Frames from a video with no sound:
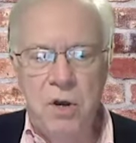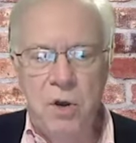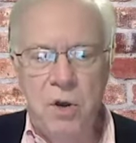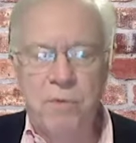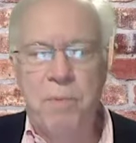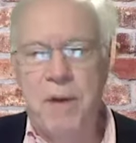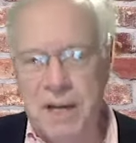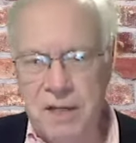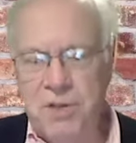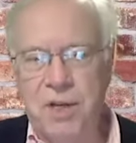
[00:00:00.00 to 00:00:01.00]
over
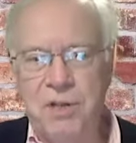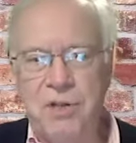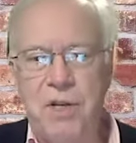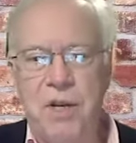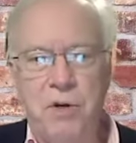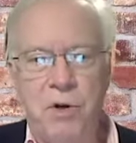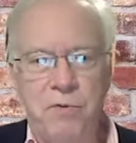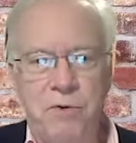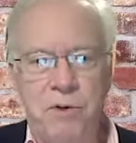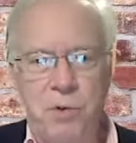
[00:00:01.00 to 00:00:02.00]
politics and
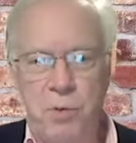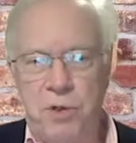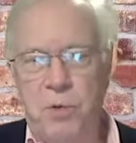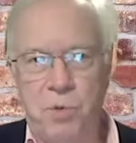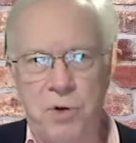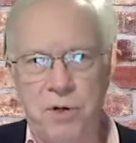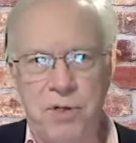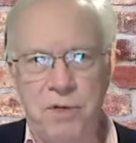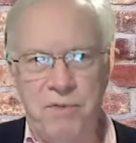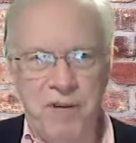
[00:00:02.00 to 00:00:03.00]
over Twitter wars
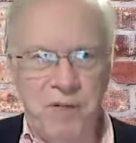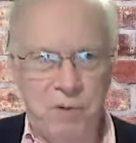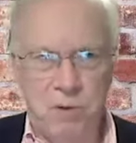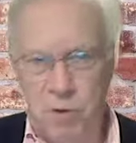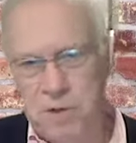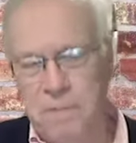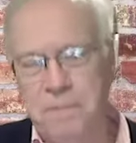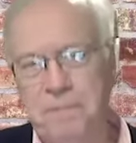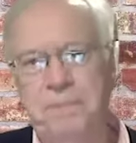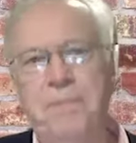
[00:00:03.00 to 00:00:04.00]
and Facebook wars.
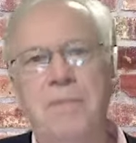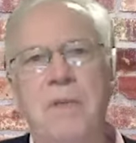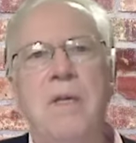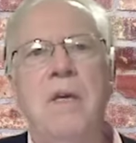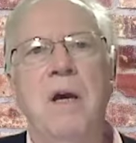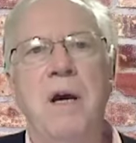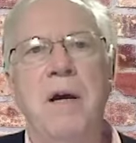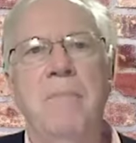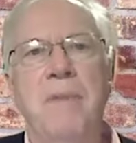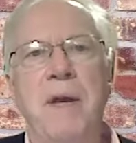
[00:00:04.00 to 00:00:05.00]

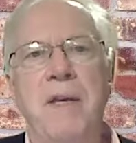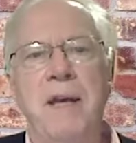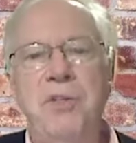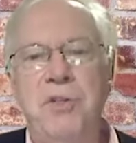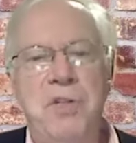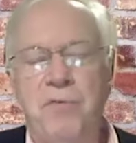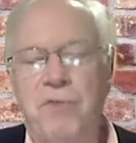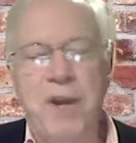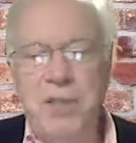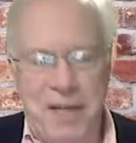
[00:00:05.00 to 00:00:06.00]
And not just
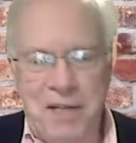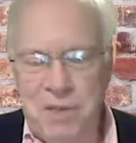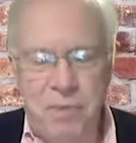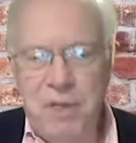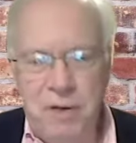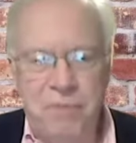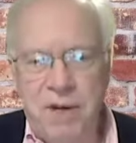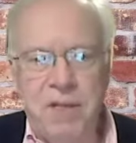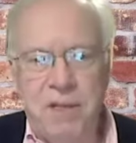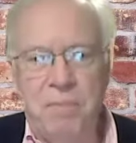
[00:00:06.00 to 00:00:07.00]
defriending, somebody
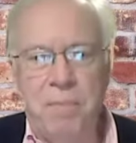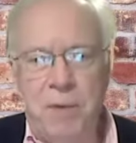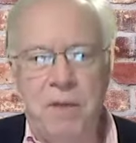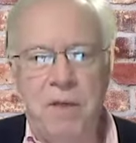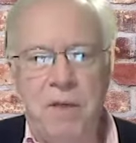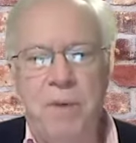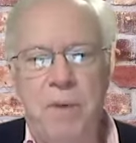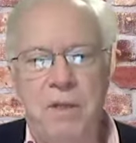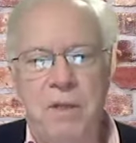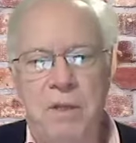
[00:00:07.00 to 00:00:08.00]
defriended them,
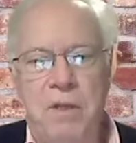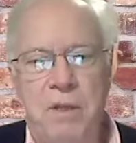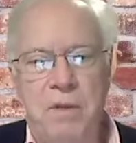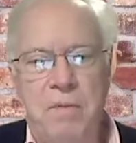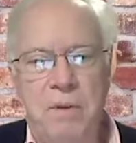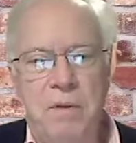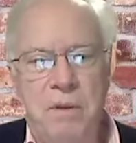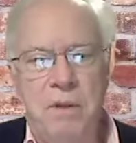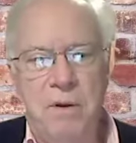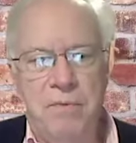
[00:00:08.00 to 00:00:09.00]
but
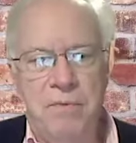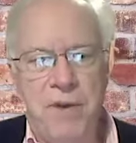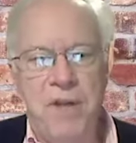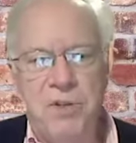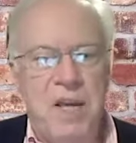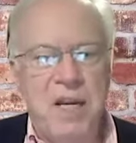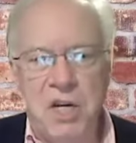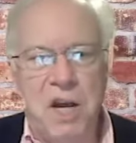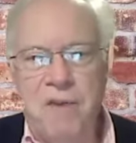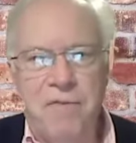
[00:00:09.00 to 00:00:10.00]
their friends said,
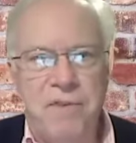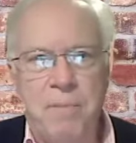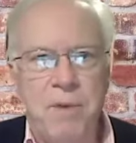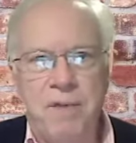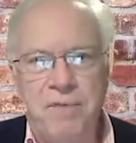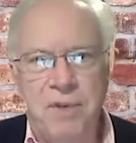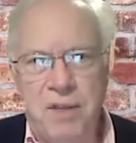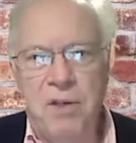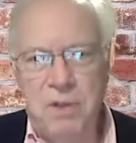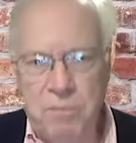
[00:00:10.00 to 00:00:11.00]
enough, I'm gonna have
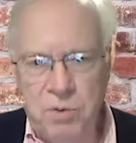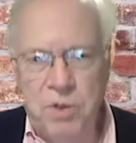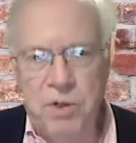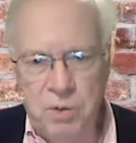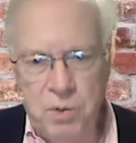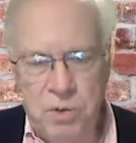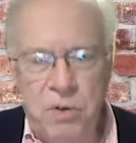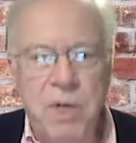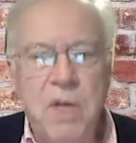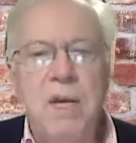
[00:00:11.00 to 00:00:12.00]
nothing more to do with
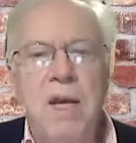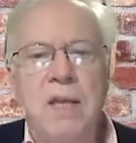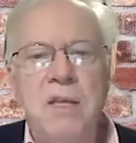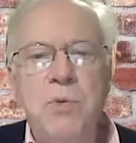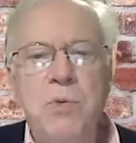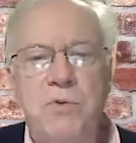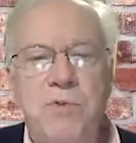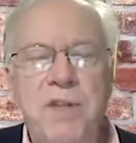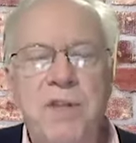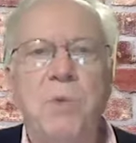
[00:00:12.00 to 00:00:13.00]
you. And these were
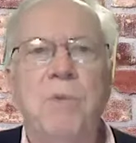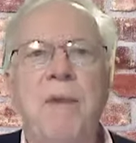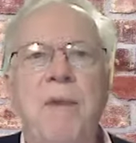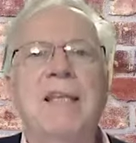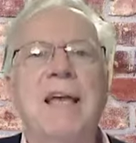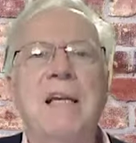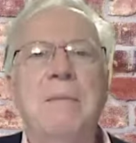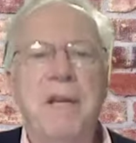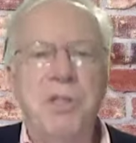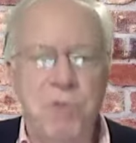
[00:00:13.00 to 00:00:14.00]
friends that went back to
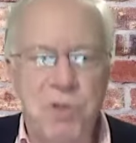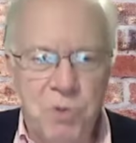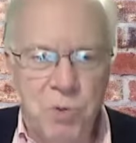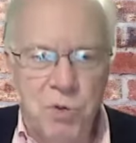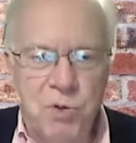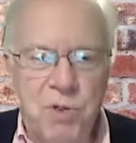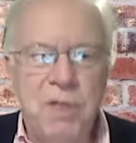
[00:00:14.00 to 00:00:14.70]
elementary school,